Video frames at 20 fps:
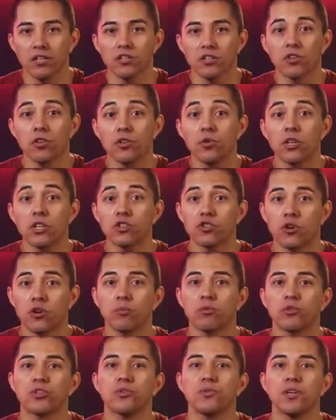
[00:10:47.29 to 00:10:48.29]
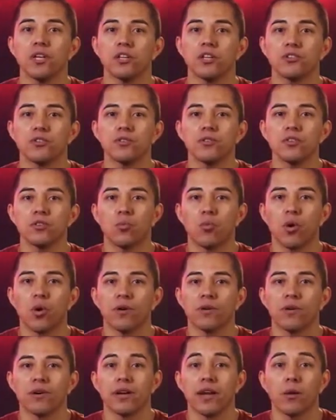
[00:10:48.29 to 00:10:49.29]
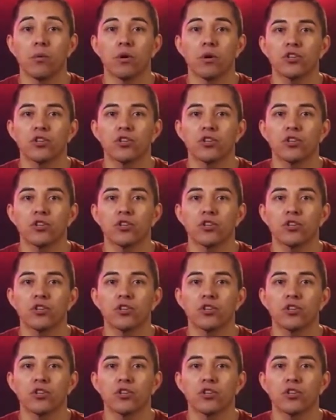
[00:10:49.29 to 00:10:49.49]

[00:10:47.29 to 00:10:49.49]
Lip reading: so you can troubleshoot issues where network